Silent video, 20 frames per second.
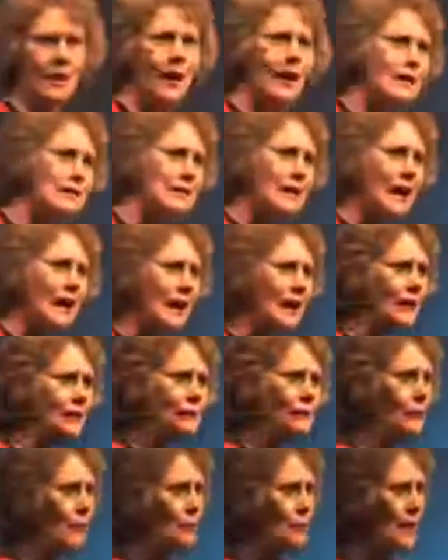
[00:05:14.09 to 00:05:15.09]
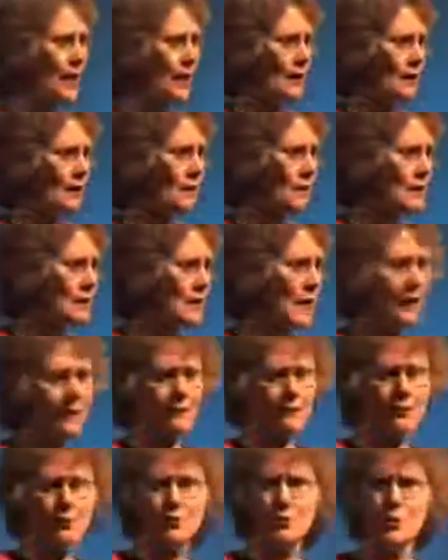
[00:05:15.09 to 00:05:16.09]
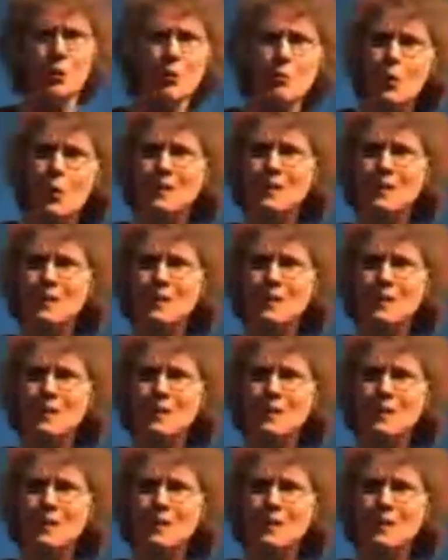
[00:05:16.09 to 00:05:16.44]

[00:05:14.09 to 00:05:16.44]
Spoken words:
I take free radical scavengers. It